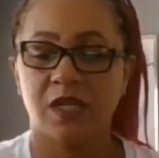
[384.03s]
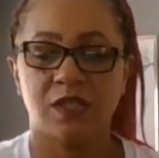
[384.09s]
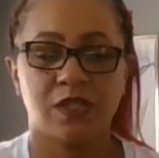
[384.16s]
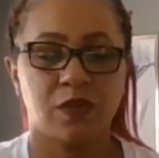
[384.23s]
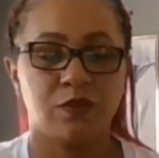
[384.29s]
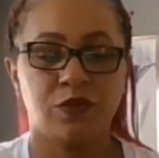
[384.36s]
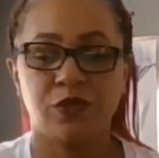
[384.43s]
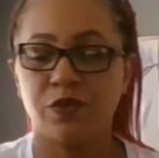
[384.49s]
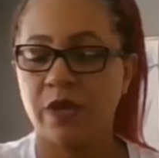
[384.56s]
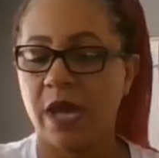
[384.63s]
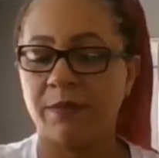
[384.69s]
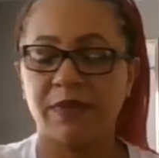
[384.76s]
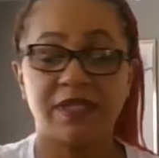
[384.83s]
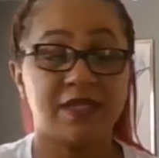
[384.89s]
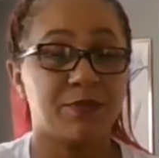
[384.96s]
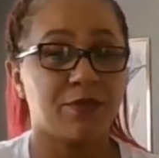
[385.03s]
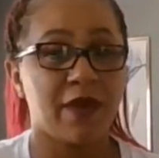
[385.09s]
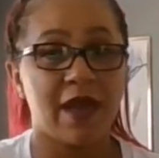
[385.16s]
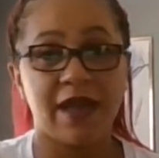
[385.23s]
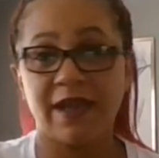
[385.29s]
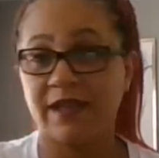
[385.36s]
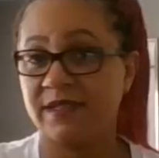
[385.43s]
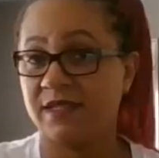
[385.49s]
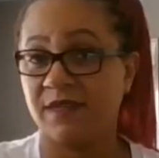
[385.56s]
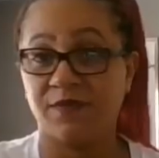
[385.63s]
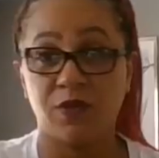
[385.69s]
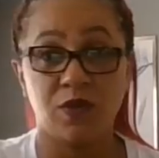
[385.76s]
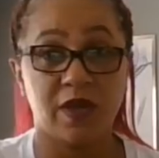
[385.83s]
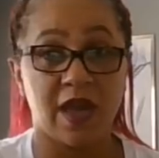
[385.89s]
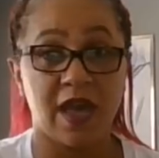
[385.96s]
So do not be surprised
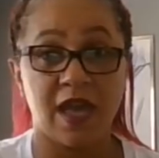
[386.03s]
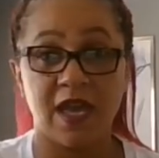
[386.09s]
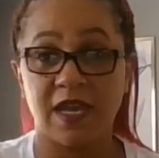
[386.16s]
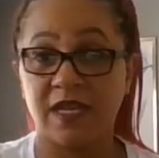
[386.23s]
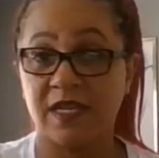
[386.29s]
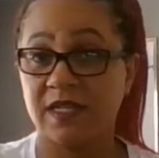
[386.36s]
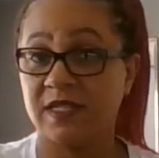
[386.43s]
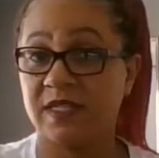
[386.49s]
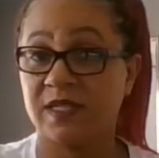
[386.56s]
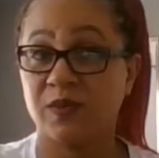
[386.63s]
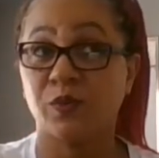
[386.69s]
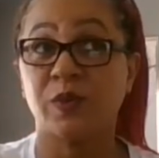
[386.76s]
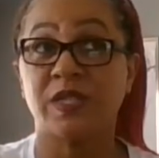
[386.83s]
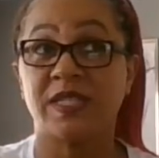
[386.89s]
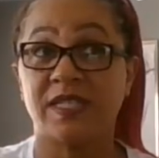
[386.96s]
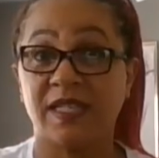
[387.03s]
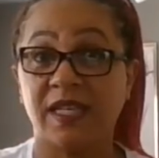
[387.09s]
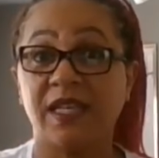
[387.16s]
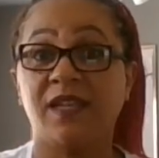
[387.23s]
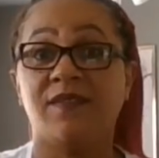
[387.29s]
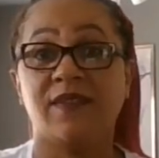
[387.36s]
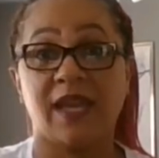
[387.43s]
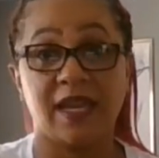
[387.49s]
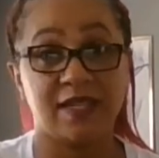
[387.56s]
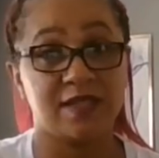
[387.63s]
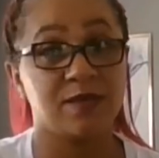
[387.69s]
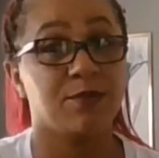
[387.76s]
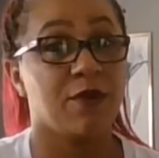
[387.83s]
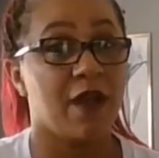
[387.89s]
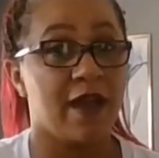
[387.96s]
if you guys receive a
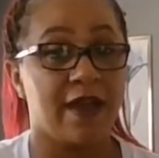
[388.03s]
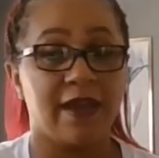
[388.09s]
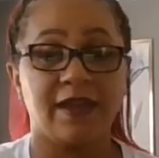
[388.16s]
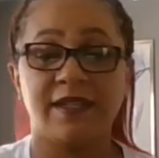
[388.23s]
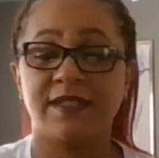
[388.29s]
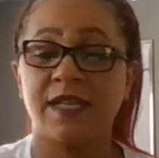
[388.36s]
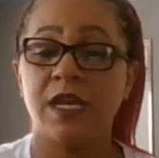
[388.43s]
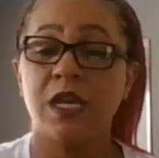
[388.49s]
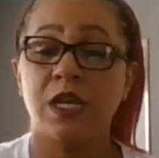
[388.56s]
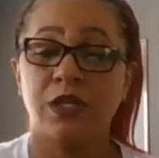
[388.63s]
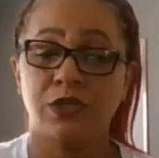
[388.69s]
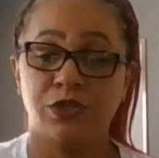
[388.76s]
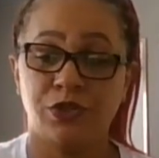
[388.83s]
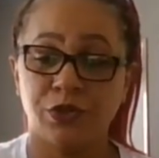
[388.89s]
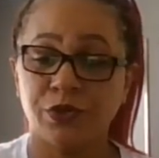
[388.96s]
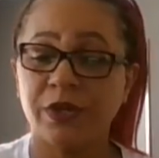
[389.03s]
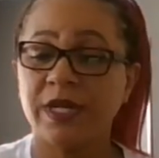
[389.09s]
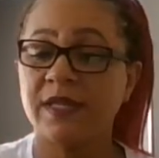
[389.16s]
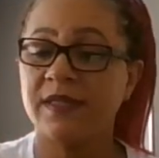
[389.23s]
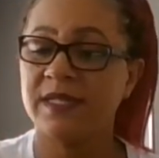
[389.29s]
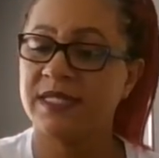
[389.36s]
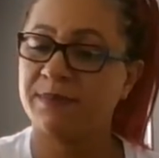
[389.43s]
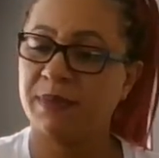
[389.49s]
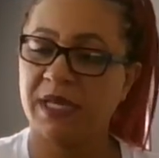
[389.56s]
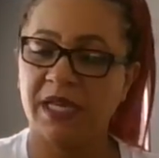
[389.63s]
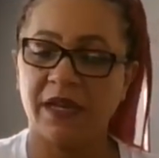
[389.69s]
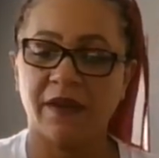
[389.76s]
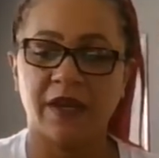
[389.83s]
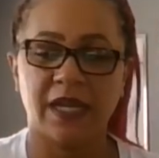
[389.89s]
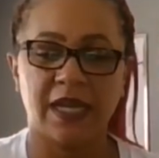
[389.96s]
surprise. During this
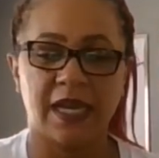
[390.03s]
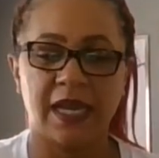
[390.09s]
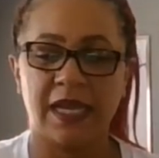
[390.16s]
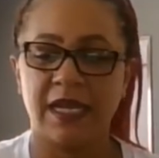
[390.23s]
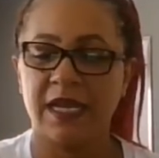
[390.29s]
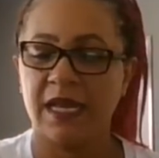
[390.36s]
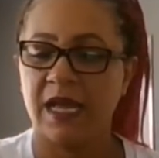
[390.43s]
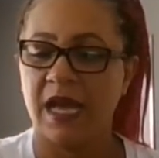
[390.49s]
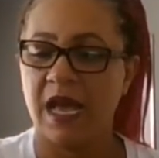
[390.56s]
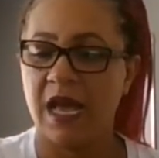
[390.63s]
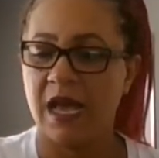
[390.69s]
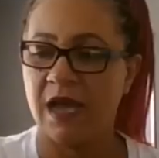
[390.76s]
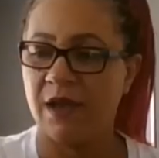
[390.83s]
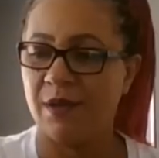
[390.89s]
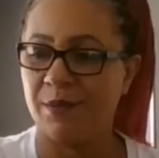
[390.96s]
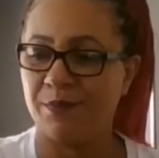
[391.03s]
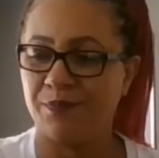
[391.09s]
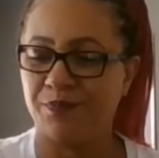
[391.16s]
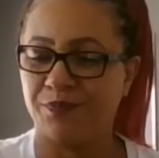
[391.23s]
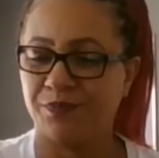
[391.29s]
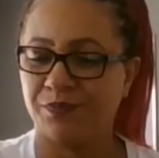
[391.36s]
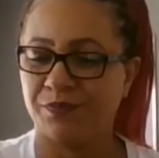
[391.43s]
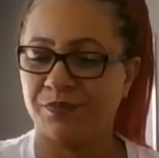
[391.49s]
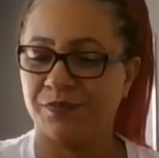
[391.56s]
period, um,